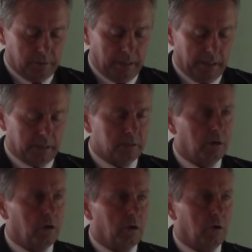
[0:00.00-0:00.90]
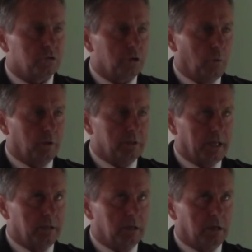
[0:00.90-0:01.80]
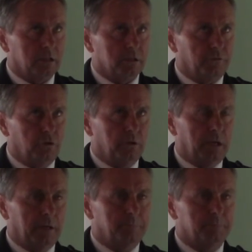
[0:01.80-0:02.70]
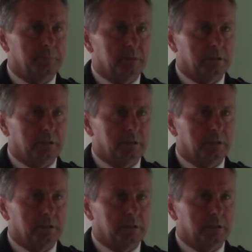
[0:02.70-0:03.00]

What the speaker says: And also what that does, if you keep